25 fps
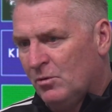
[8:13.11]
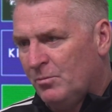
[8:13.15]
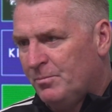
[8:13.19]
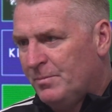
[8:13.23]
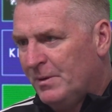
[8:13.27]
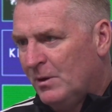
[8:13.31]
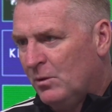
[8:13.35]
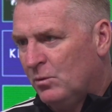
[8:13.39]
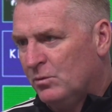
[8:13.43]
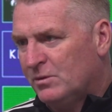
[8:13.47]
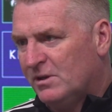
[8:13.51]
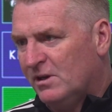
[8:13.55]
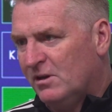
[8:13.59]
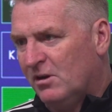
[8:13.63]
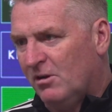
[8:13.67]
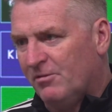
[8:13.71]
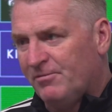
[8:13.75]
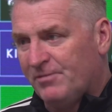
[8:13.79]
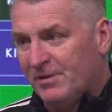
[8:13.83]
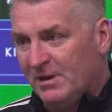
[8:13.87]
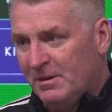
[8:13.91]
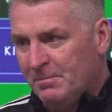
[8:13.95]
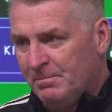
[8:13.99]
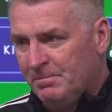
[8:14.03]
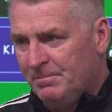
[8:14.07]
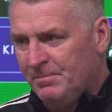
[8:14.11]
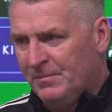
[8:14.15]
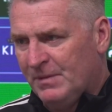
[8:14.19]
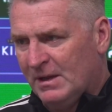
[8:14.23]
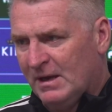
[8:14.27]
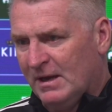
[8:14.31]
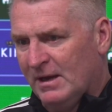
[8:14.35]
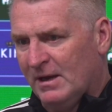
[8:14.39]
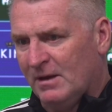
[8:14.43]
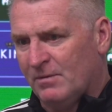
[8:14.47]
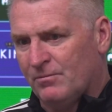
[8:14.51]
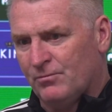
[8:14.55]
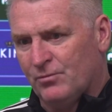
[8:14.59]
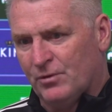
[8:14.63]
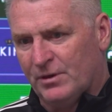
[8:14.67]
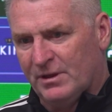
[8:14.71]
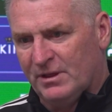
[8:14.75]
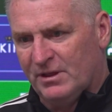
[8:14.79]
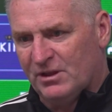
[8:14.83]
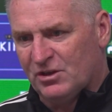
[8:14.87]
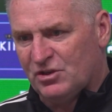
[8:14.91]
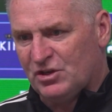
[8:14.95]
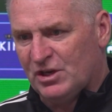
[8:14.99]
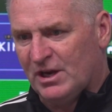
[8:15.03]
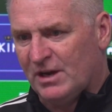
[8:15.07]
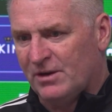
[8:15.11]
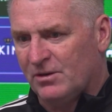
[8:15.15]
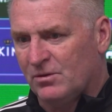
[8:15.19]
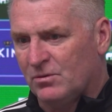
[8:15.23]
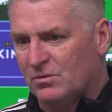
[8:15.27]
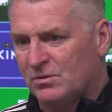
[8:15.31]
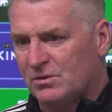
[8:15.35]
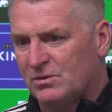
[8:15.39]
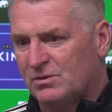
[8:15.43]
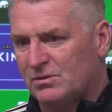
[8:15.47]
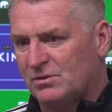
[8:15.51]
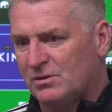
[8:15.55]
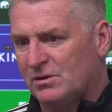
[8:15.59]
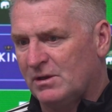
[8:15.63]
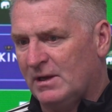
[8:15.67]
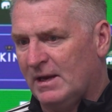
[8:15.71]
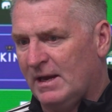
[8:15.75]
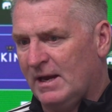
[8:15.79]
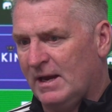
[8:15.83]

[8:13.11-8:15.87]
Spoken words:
building off him, running the channels,